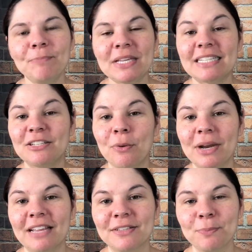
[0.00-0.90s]
because I don't
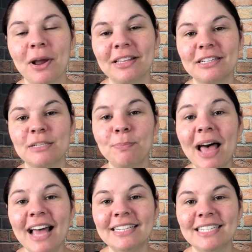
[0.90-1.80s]
want to give spoilers,
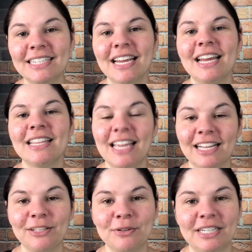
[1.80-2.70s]
but they
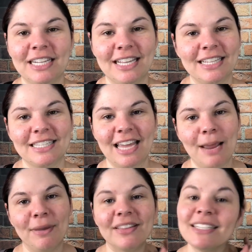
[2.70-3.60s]
included it in this
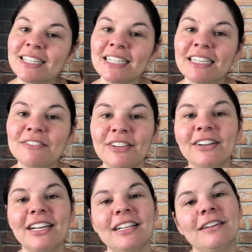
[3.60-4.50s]
game, and they did it in a
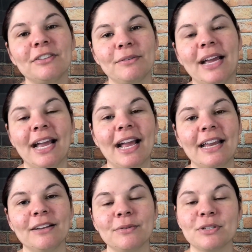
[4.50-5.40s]
very clever way,
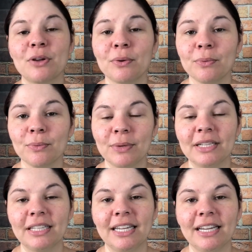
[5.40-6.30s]
and it was
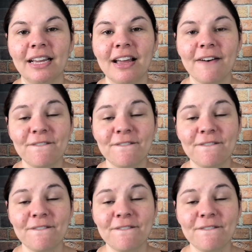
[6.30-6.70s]
really